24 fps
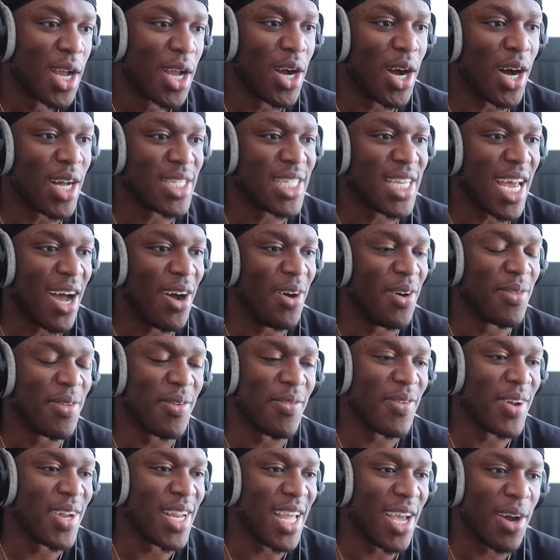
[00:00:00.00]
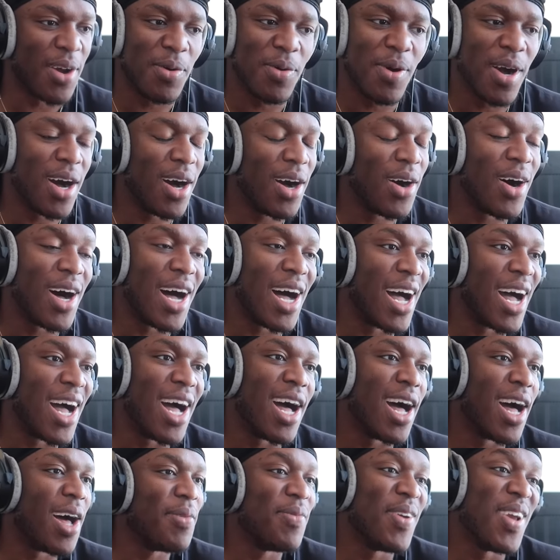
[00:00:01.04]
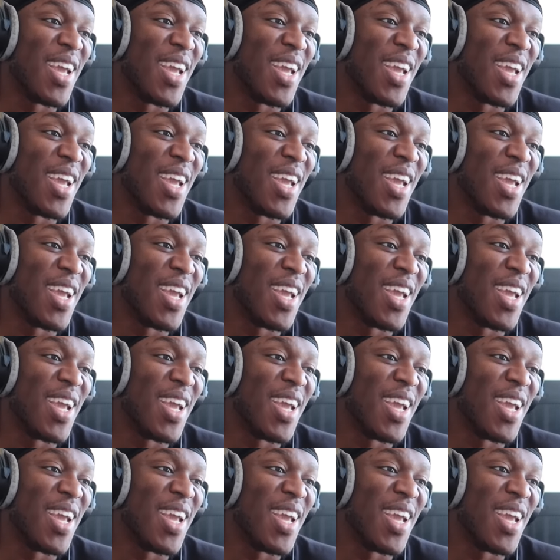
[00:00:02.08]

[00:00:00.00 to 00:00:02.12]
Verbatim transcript: cut out of the video. Well, I, I